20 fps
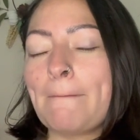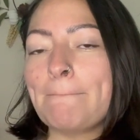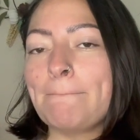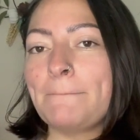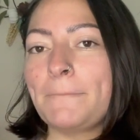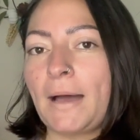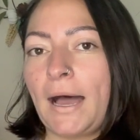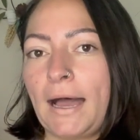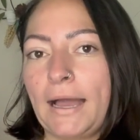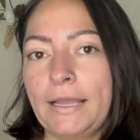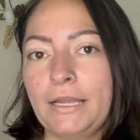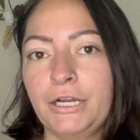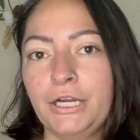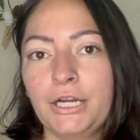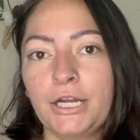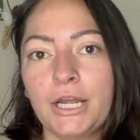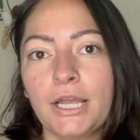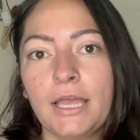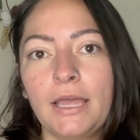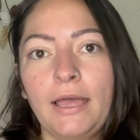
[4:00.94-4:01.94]

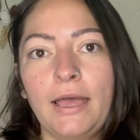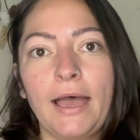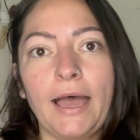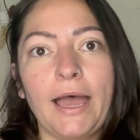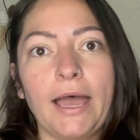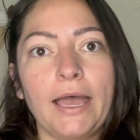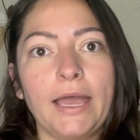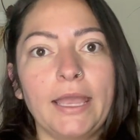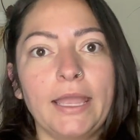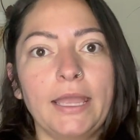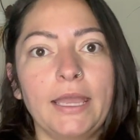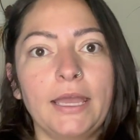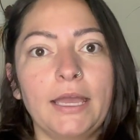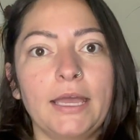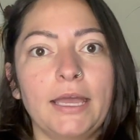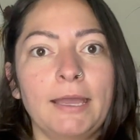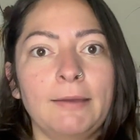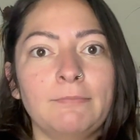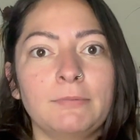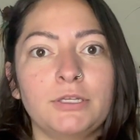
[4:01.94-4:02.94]
buyer.
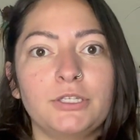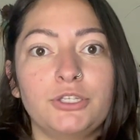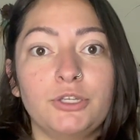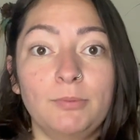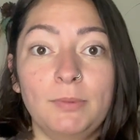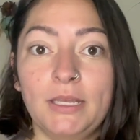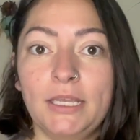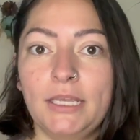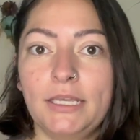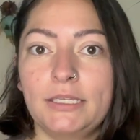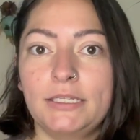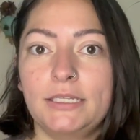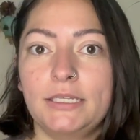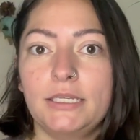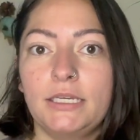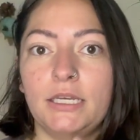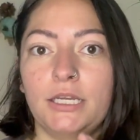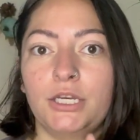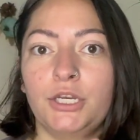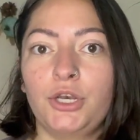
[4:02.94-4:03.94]
I am assuming he
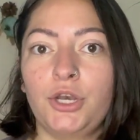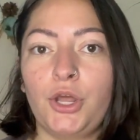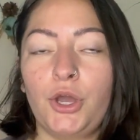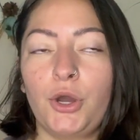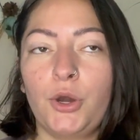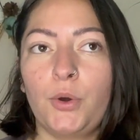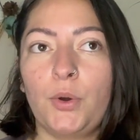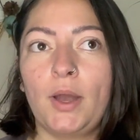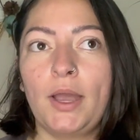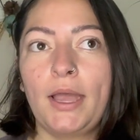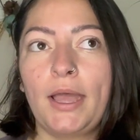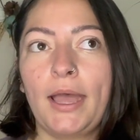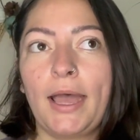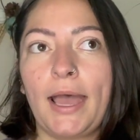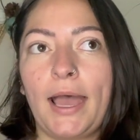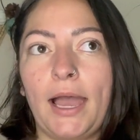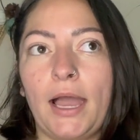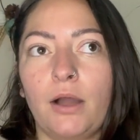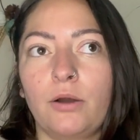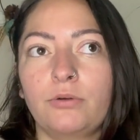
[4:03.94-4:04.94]
didn't know
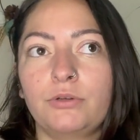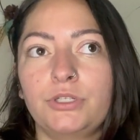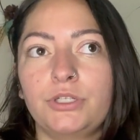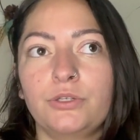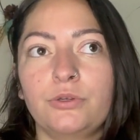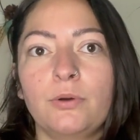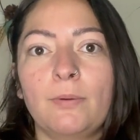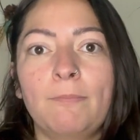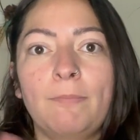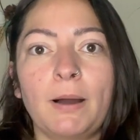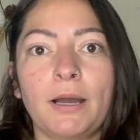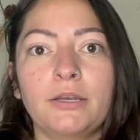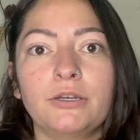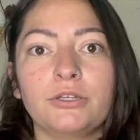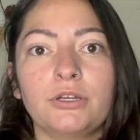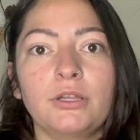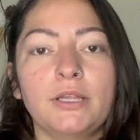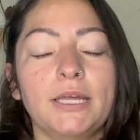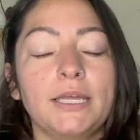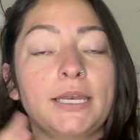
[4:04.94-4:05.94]
how to
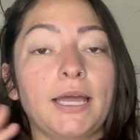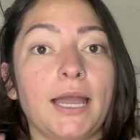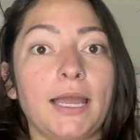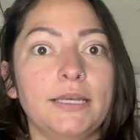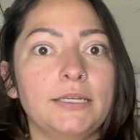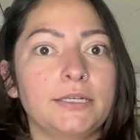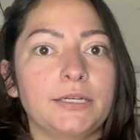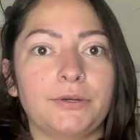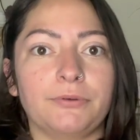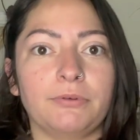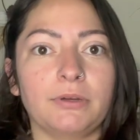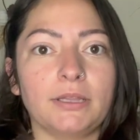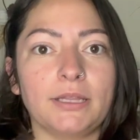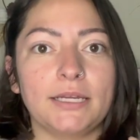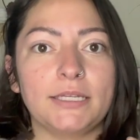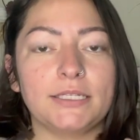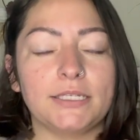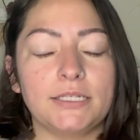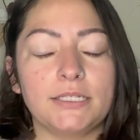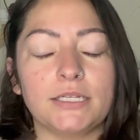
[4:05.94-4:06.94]
bundle, and I didn't
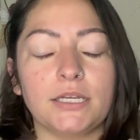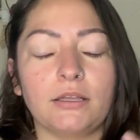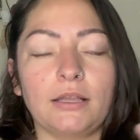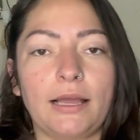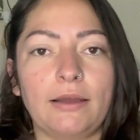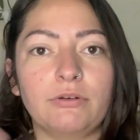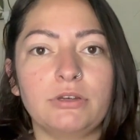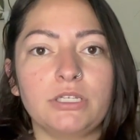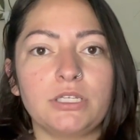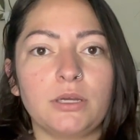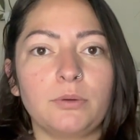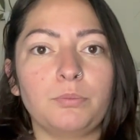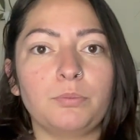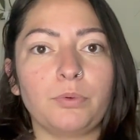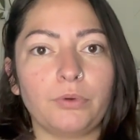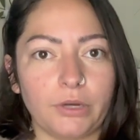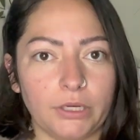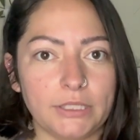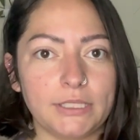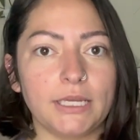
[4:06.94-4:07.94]
realize until I was
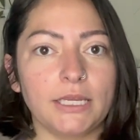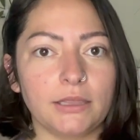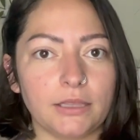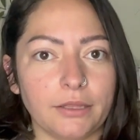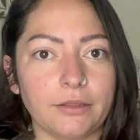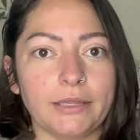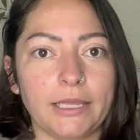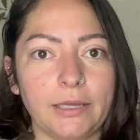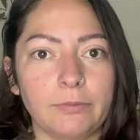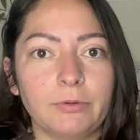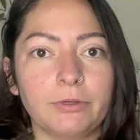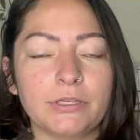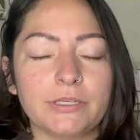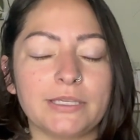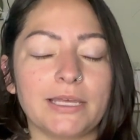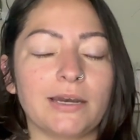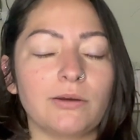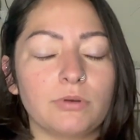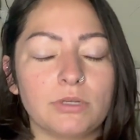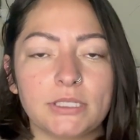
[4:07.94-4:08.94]
printing the labels
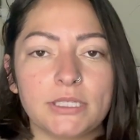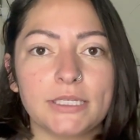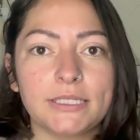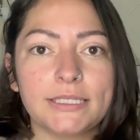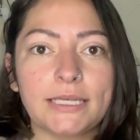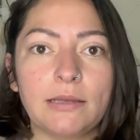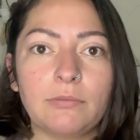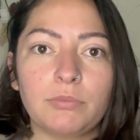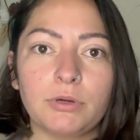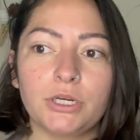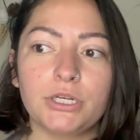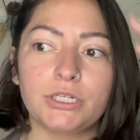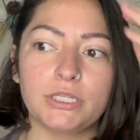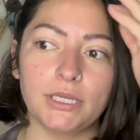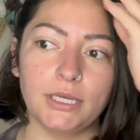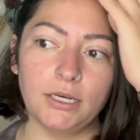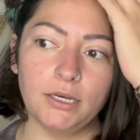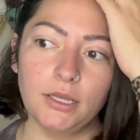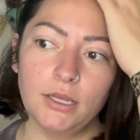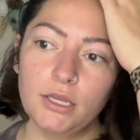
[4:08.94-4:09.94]
that it was the same
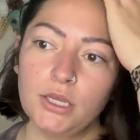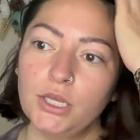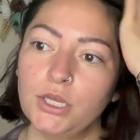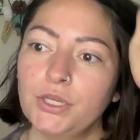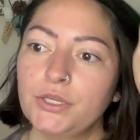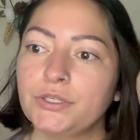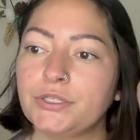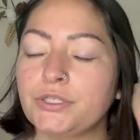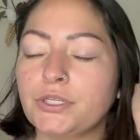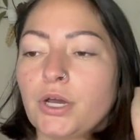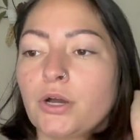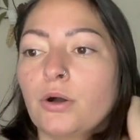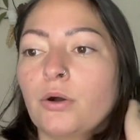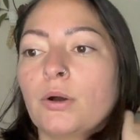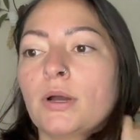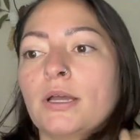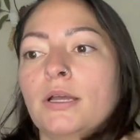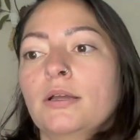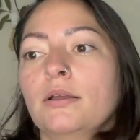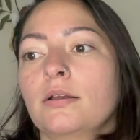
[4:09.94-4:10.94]
person.
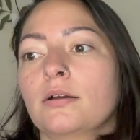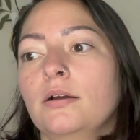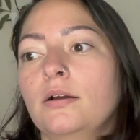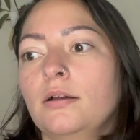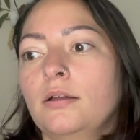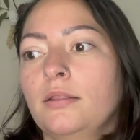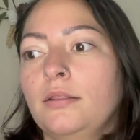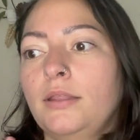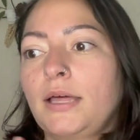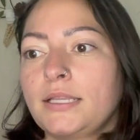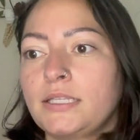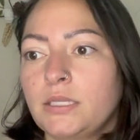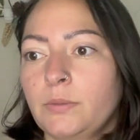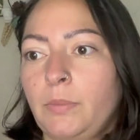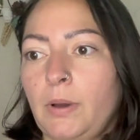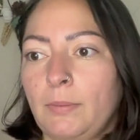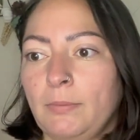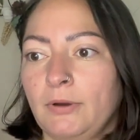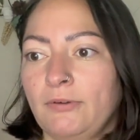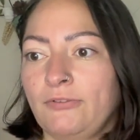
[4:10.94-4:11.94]
So that's a
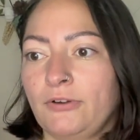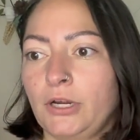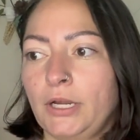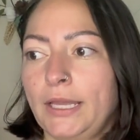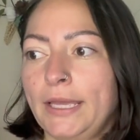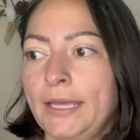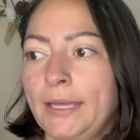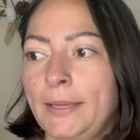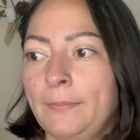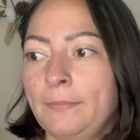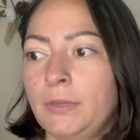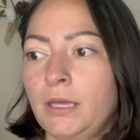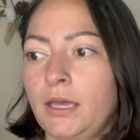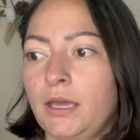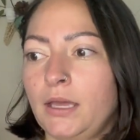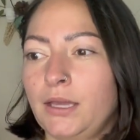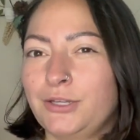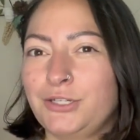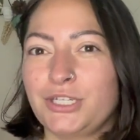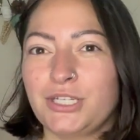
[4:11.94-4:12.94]
bummer for him,
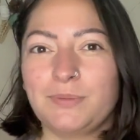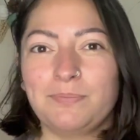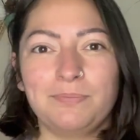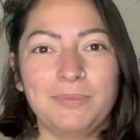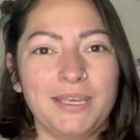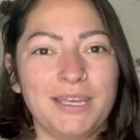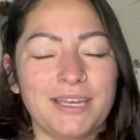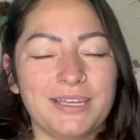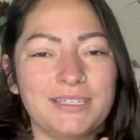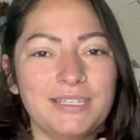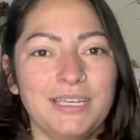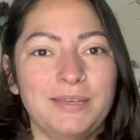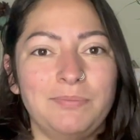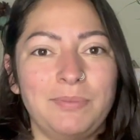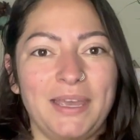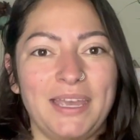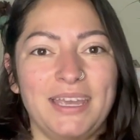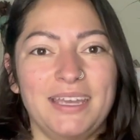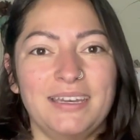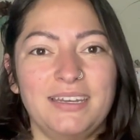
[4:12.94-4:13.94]
just because he
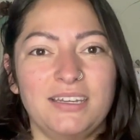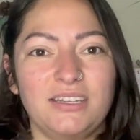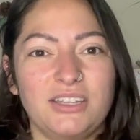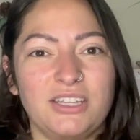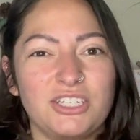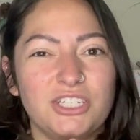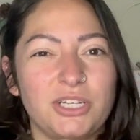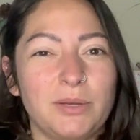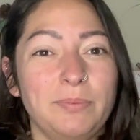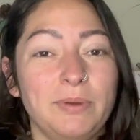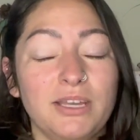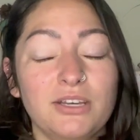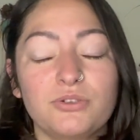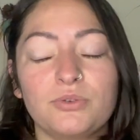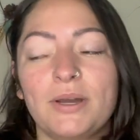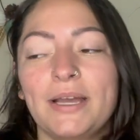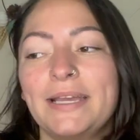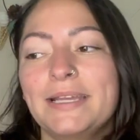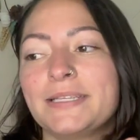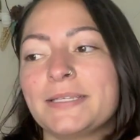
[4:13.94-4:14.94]
paid the shipping
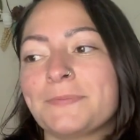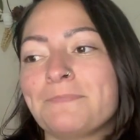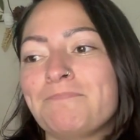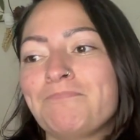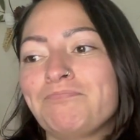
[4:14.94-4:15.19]
twice.